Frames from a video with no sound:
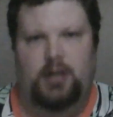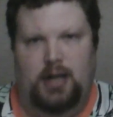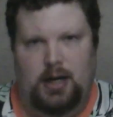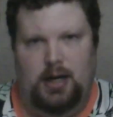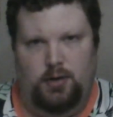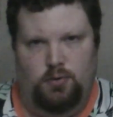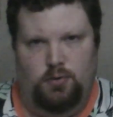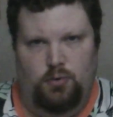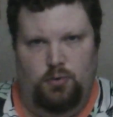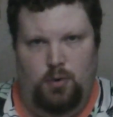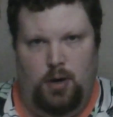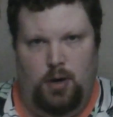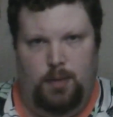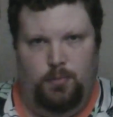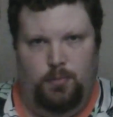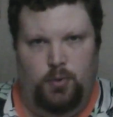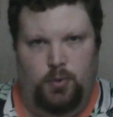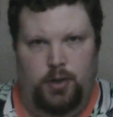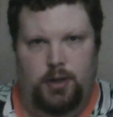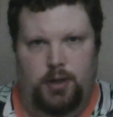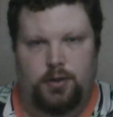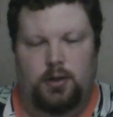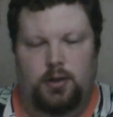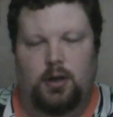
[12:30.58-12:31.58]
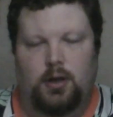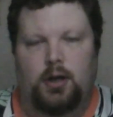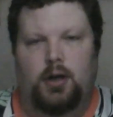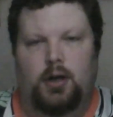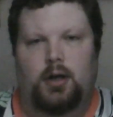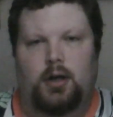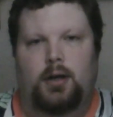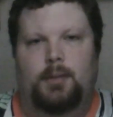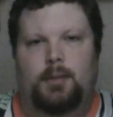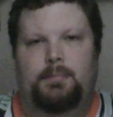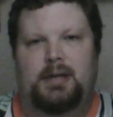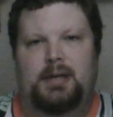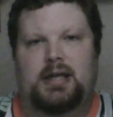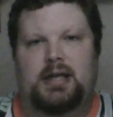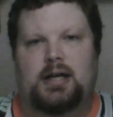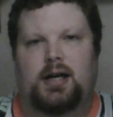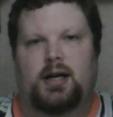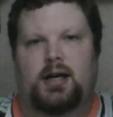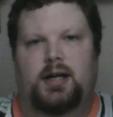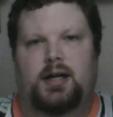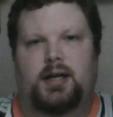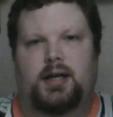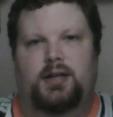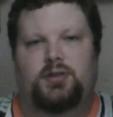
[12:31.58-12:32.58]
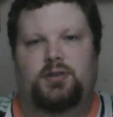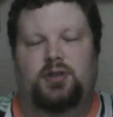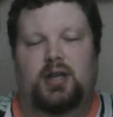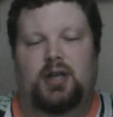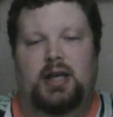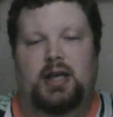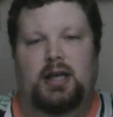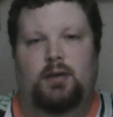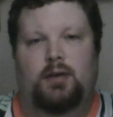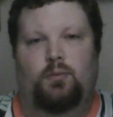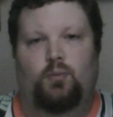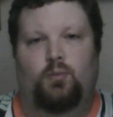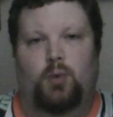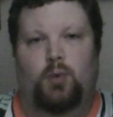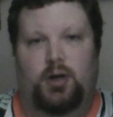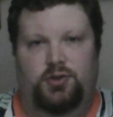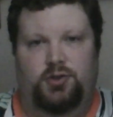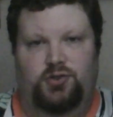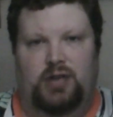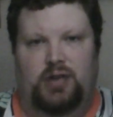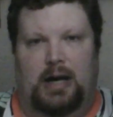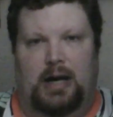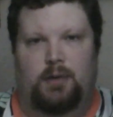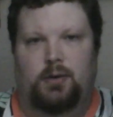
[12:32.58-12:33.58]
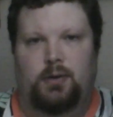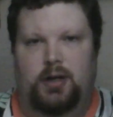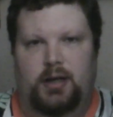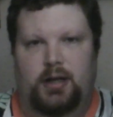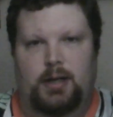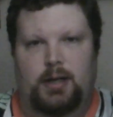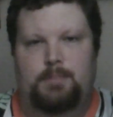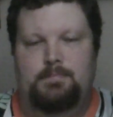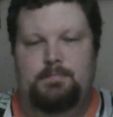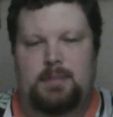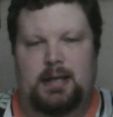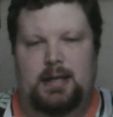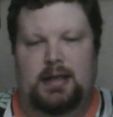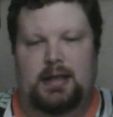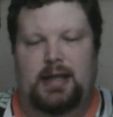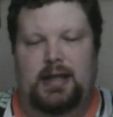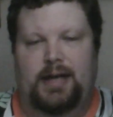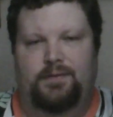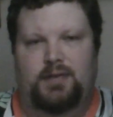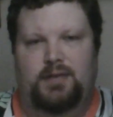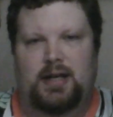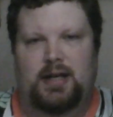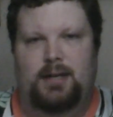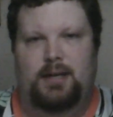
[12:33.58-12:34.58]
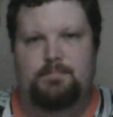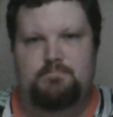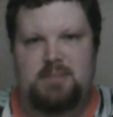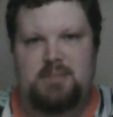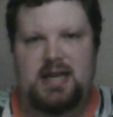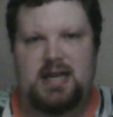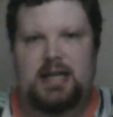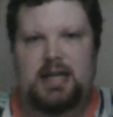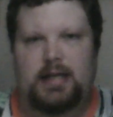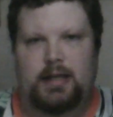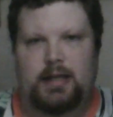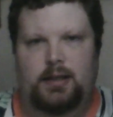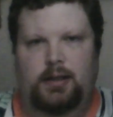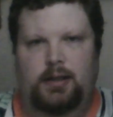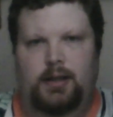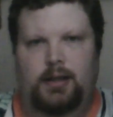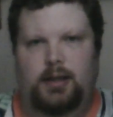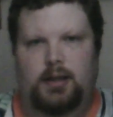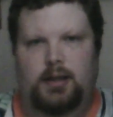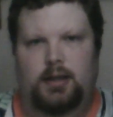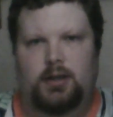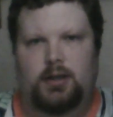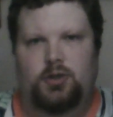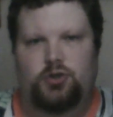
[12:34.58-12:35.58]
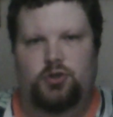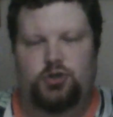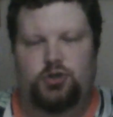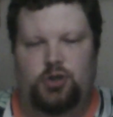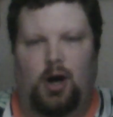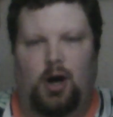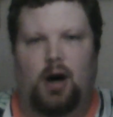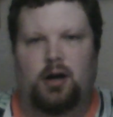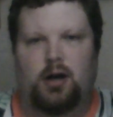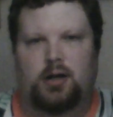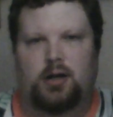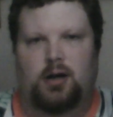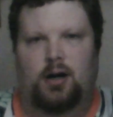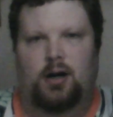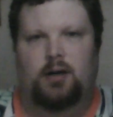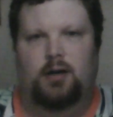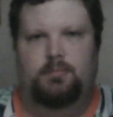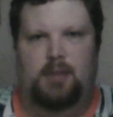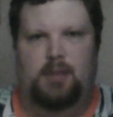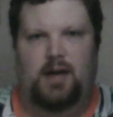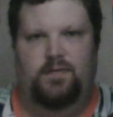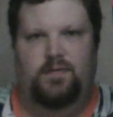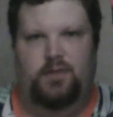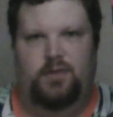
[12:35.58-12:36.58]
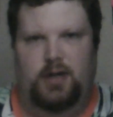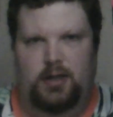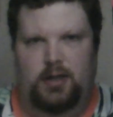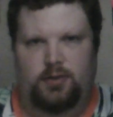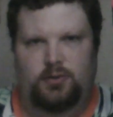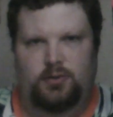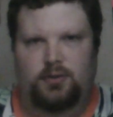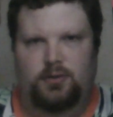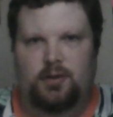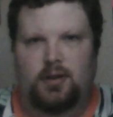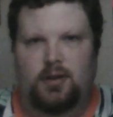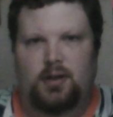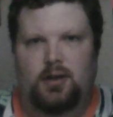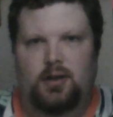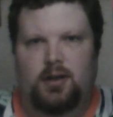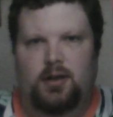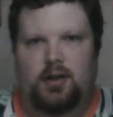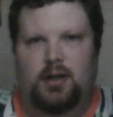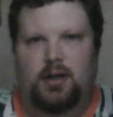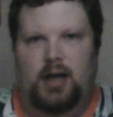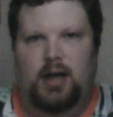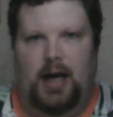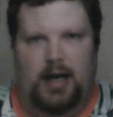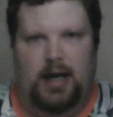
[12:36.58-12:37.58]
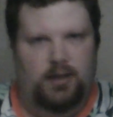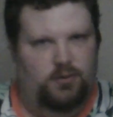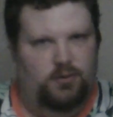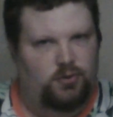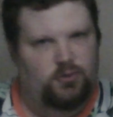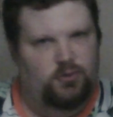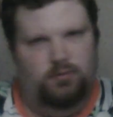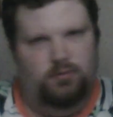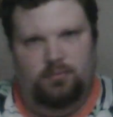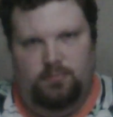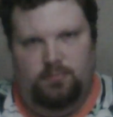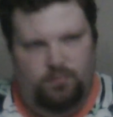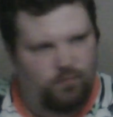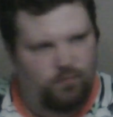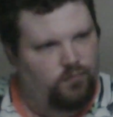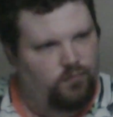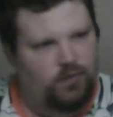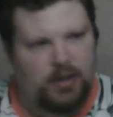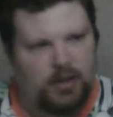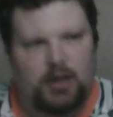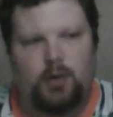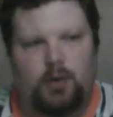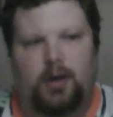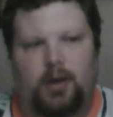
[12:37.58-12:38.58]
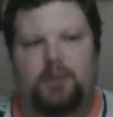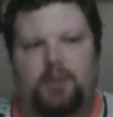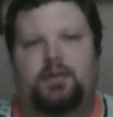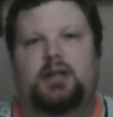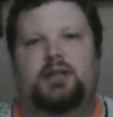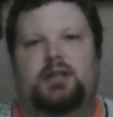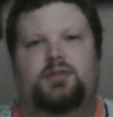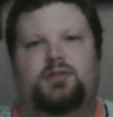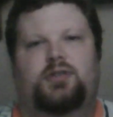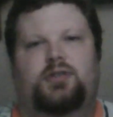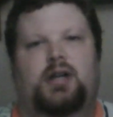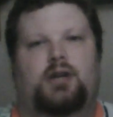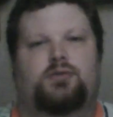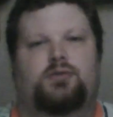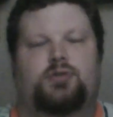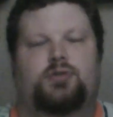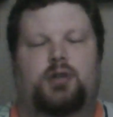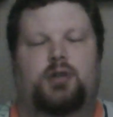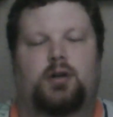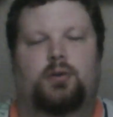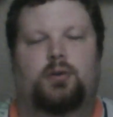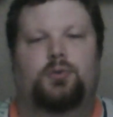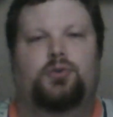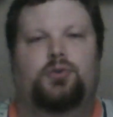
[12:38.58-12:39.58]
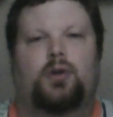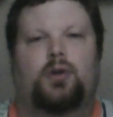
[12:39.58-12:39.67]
grew up with, because it was sour. It left that immediately shock on my face, as video evidence now shows.